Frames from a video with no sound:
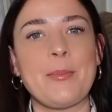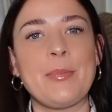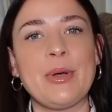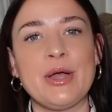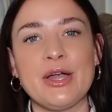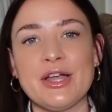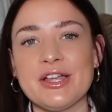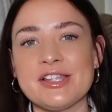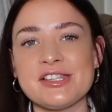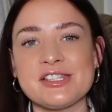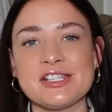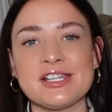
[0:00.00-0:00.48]

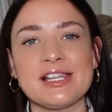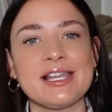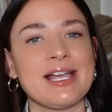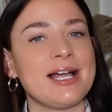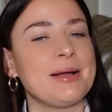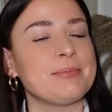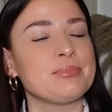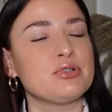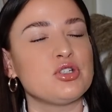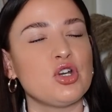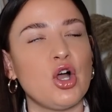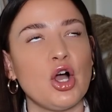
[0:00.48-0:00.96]
Personally,
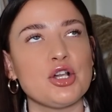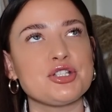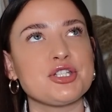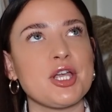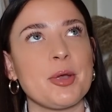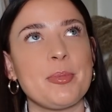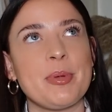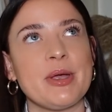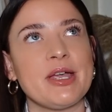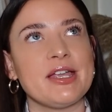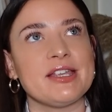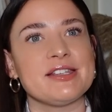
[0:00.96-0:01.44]
I'm
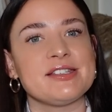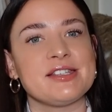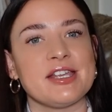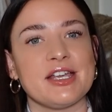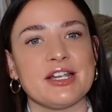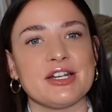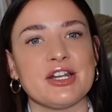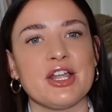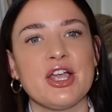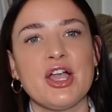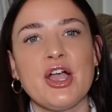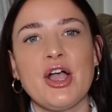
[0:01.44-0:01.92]
not a
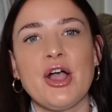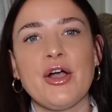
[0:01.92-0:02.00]
person